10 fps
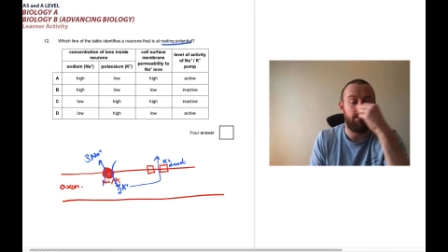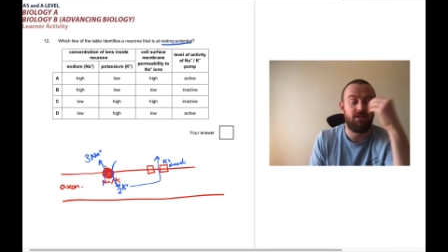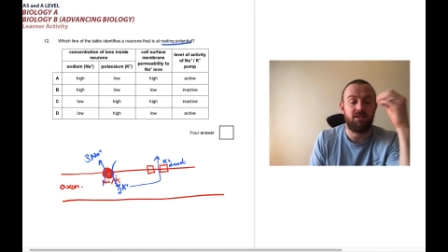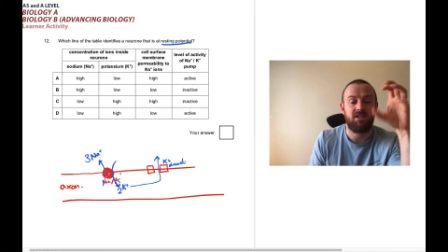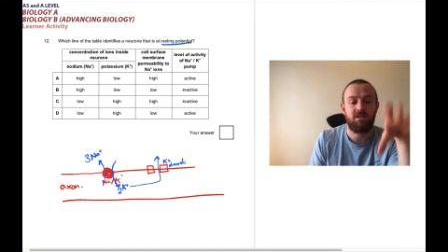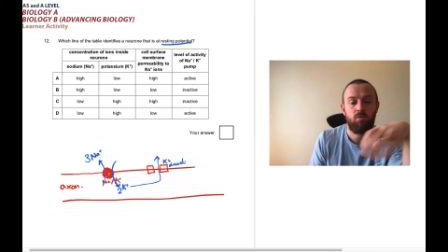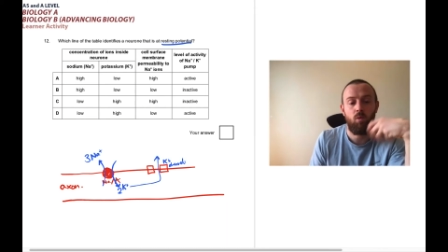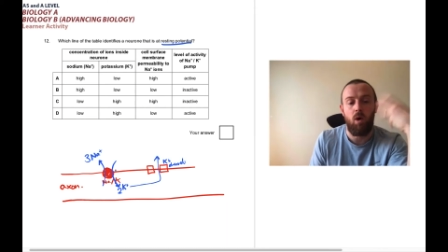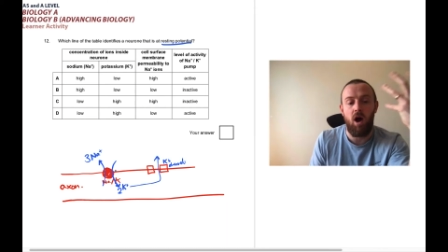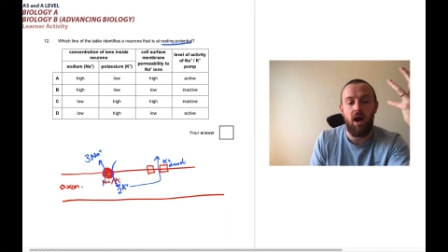So this is
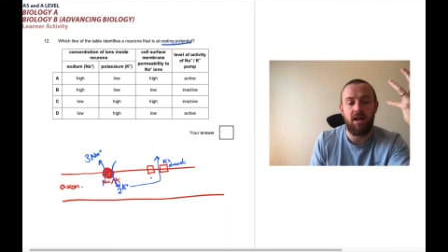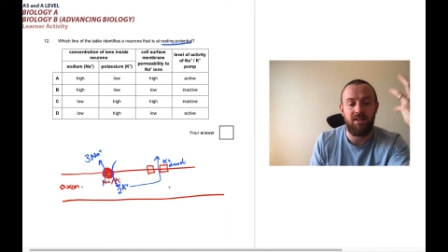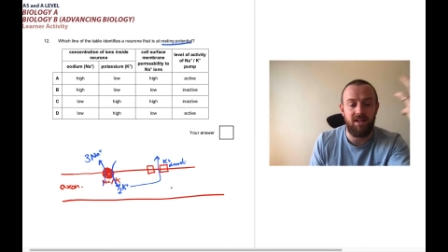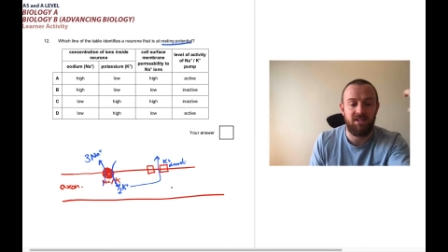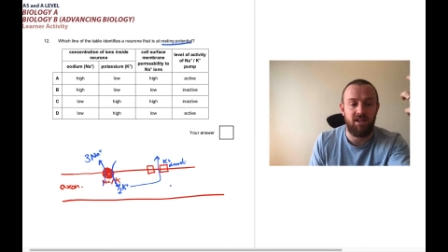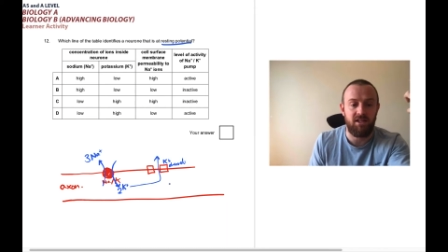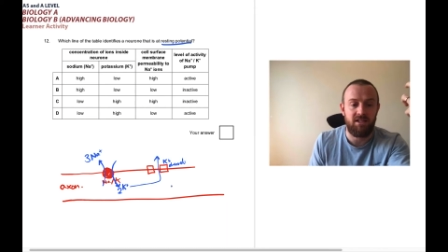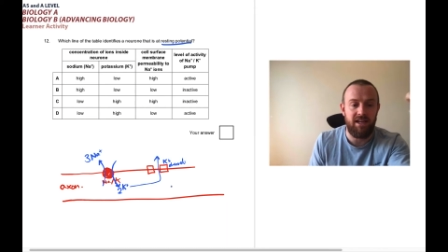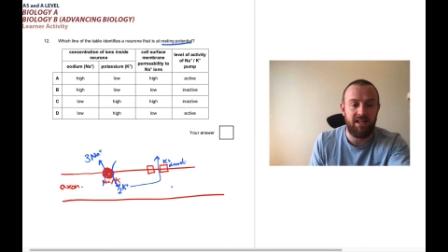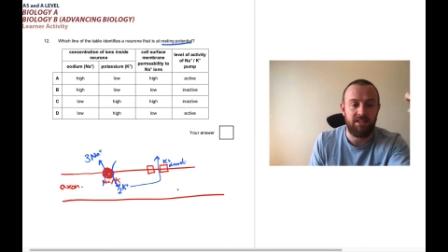why the inside is
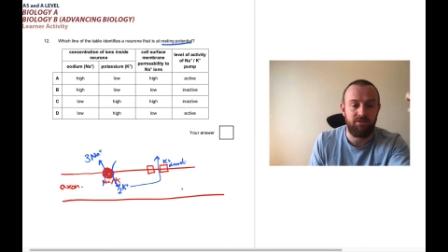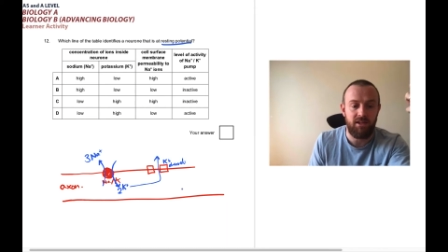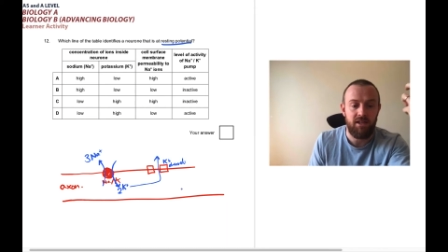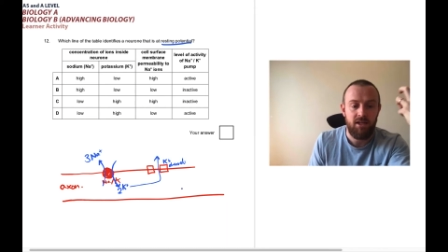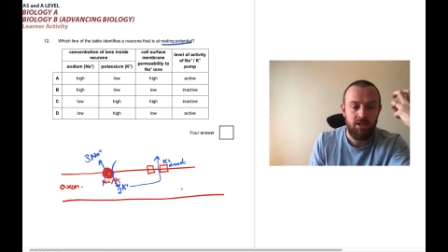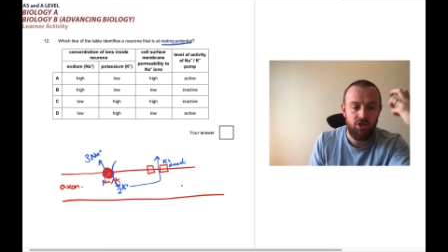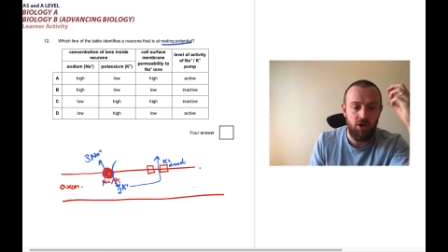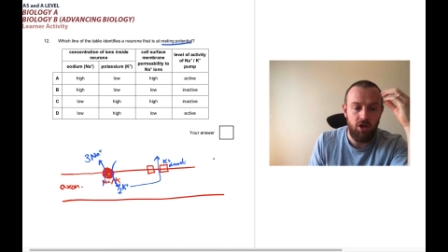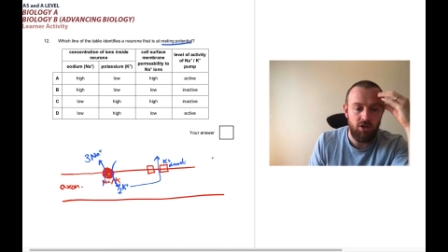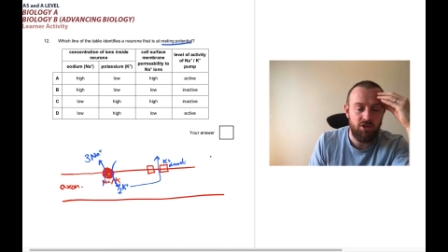negatively
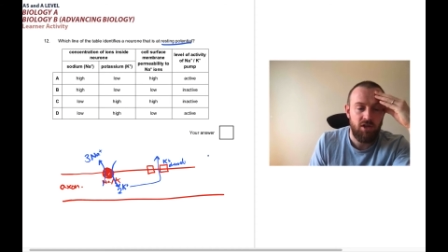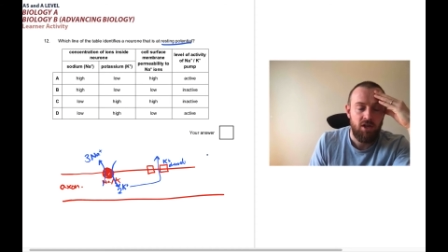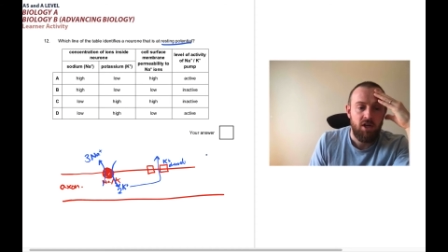charged.